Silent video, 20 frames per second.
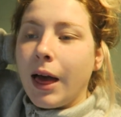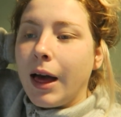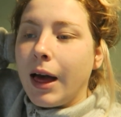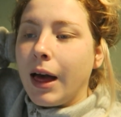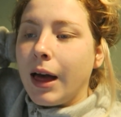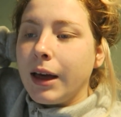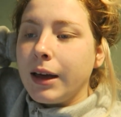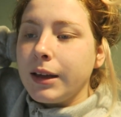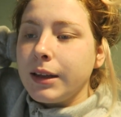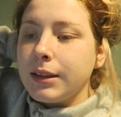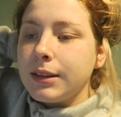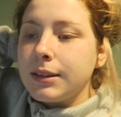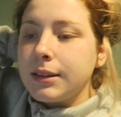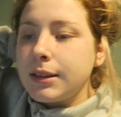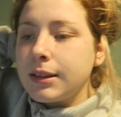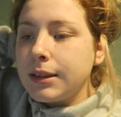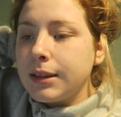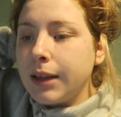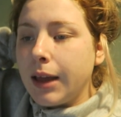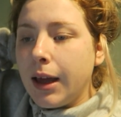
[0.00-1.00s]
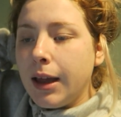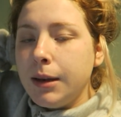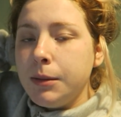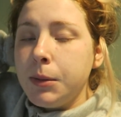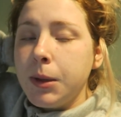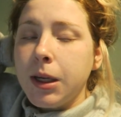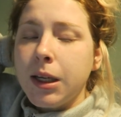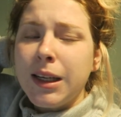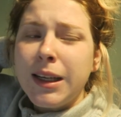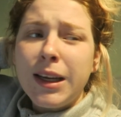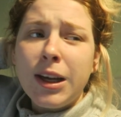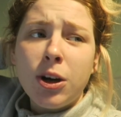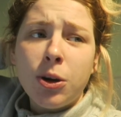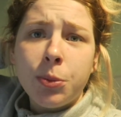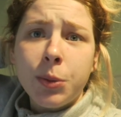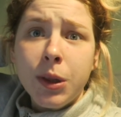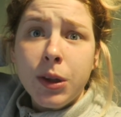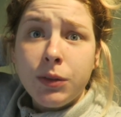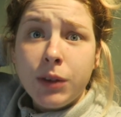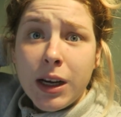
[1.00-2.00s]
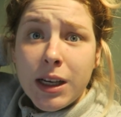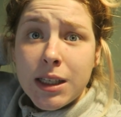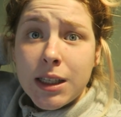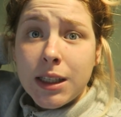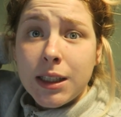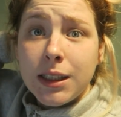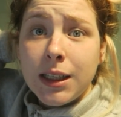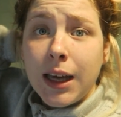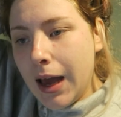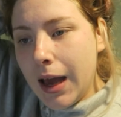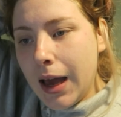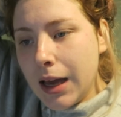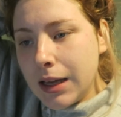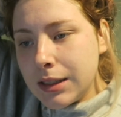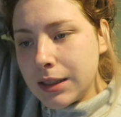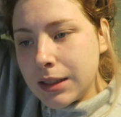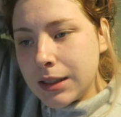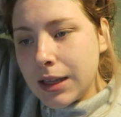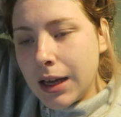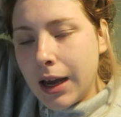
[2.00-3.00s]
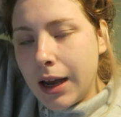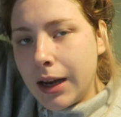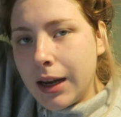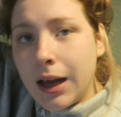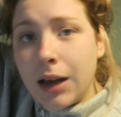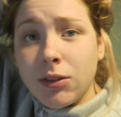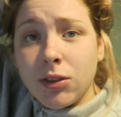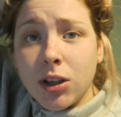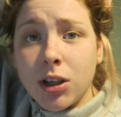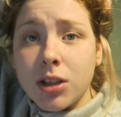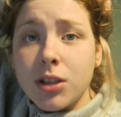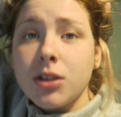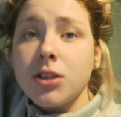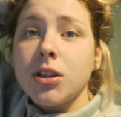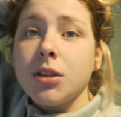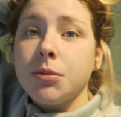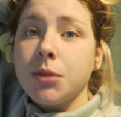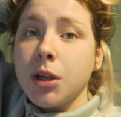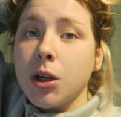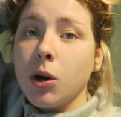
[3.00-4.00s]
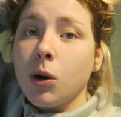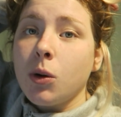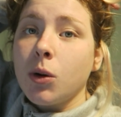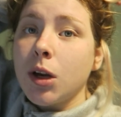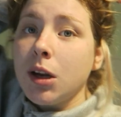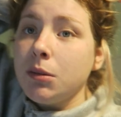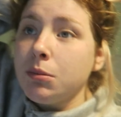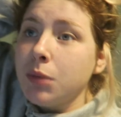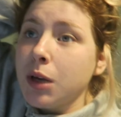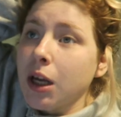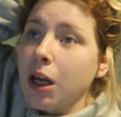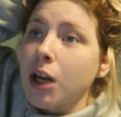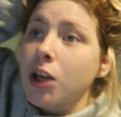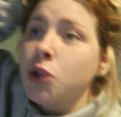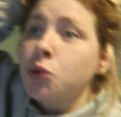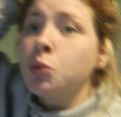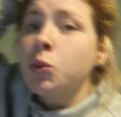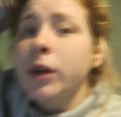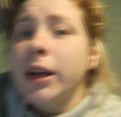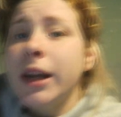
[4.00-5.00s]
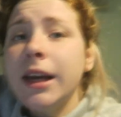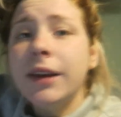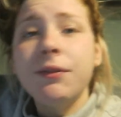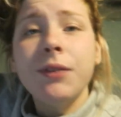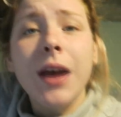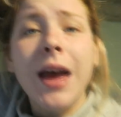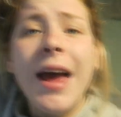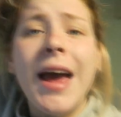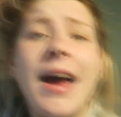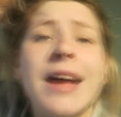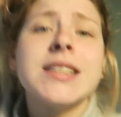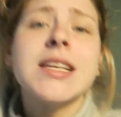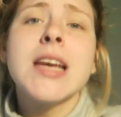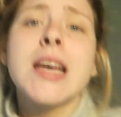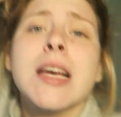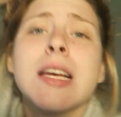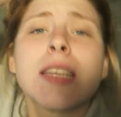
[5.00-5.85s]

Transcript: and then we're gonna get on with the rest of the day and then I've got to do some recording because we've hit